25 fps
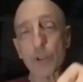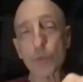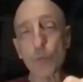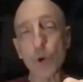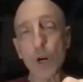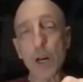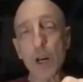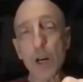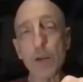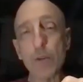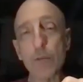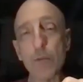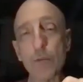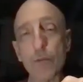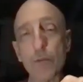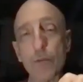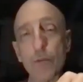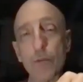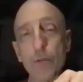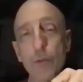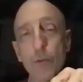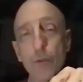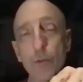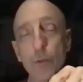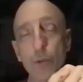brother's wife
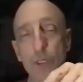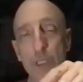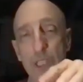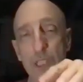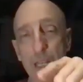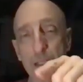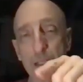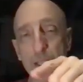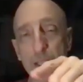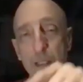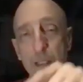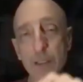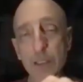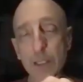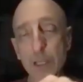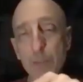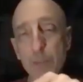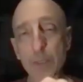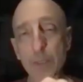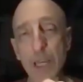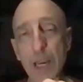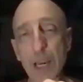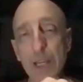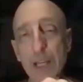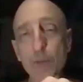was at that
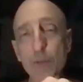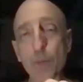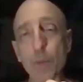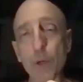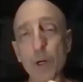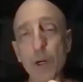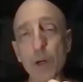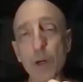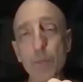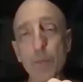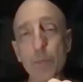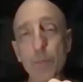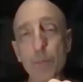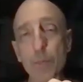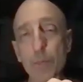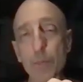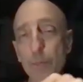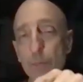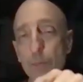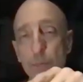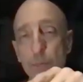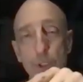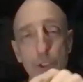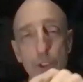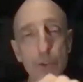same gas pump
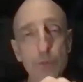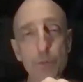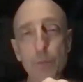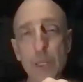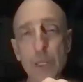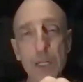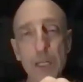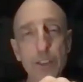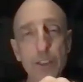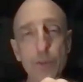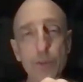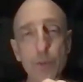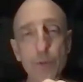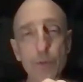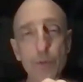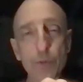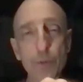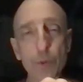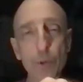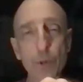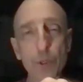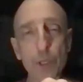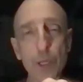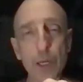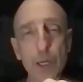just minutes
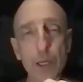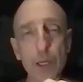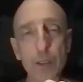before